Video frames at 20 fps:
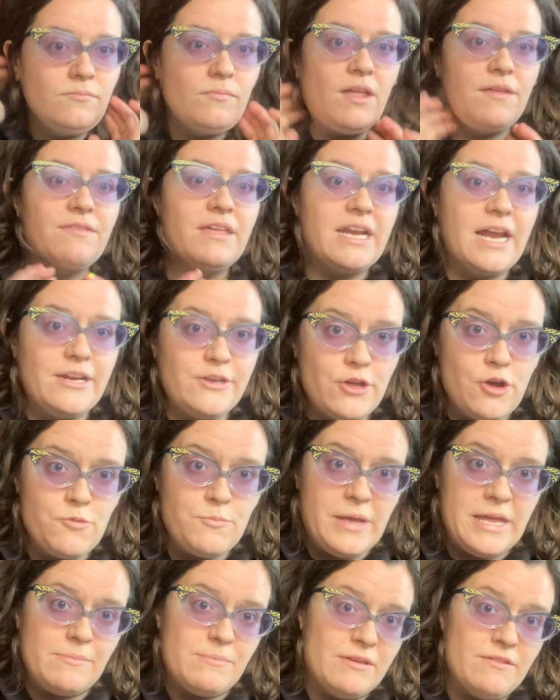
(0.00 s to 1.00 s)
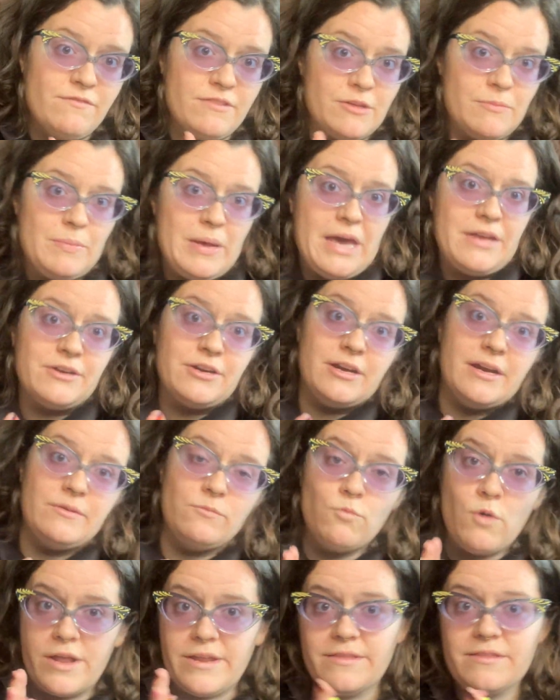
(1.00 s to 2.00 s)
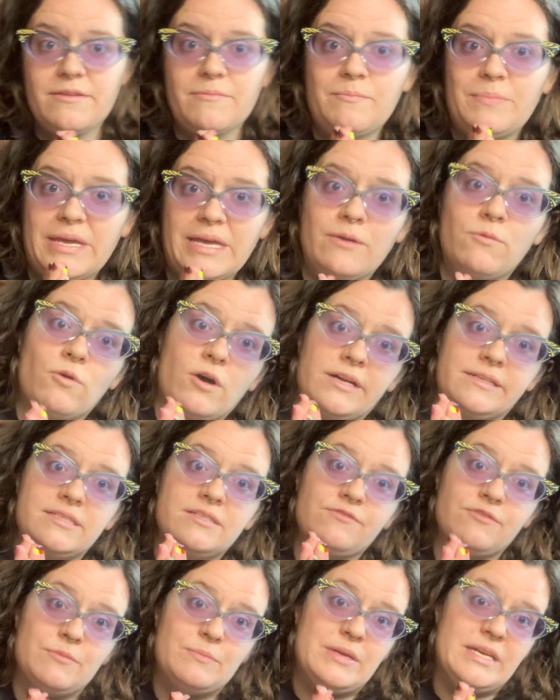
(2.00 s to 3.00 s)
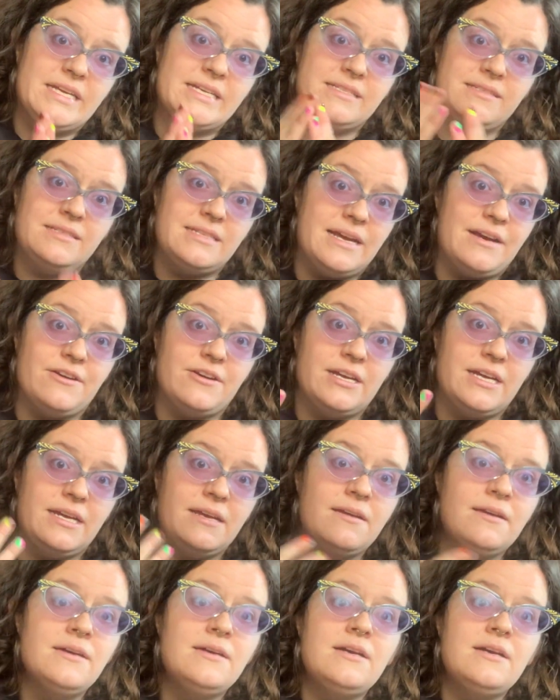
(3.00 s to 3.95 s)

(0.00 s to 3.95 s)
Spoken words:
that I know make me feel better. And one of the big ones for me is dairy.